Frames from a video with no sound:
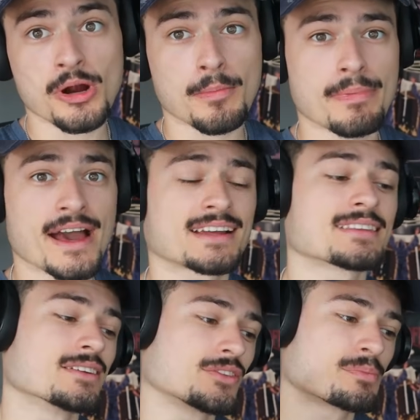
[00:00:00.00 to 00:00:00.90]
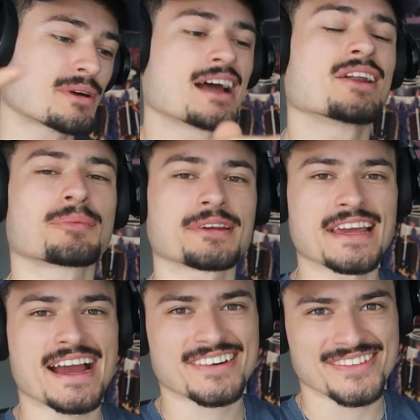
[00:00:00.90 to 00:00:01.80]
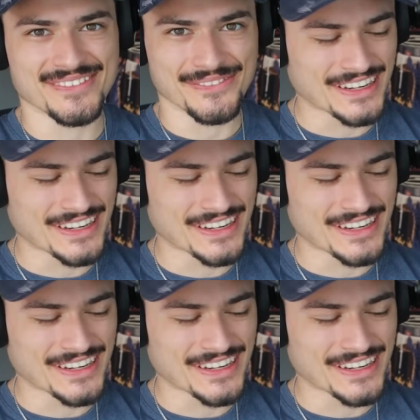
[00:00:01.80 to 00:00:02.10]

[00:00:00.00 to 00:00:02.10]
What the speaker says: welcome back to this brand new reaction